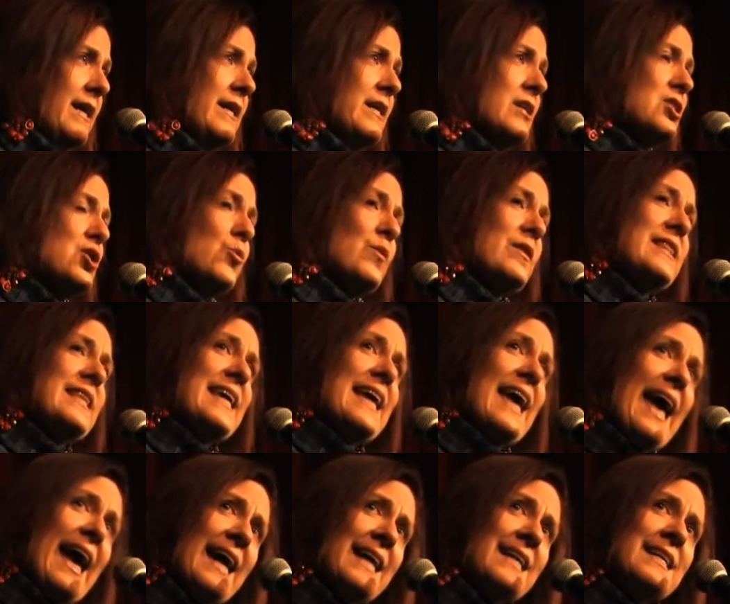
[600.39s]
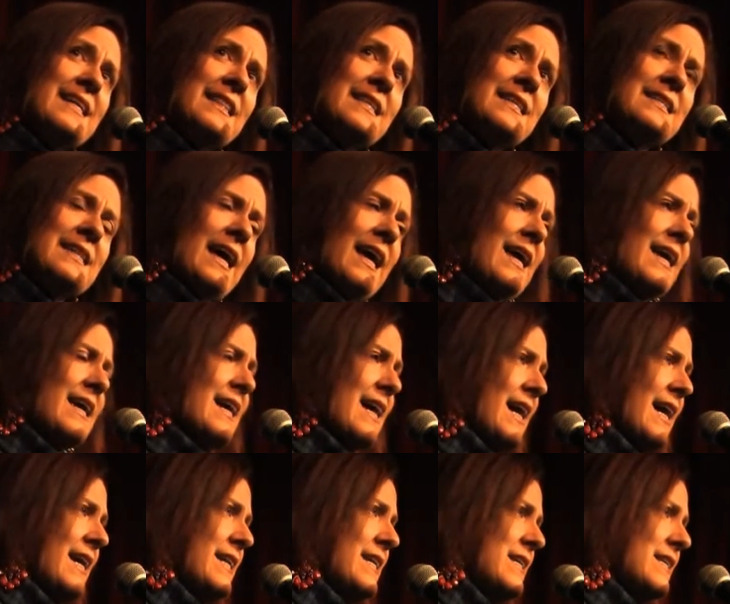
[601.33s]
So at the end of the day,
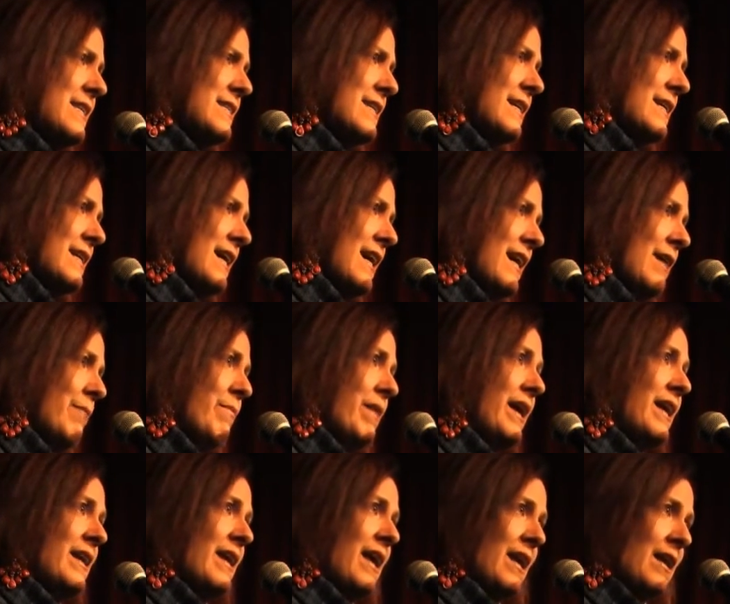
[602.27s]
kindness can come in any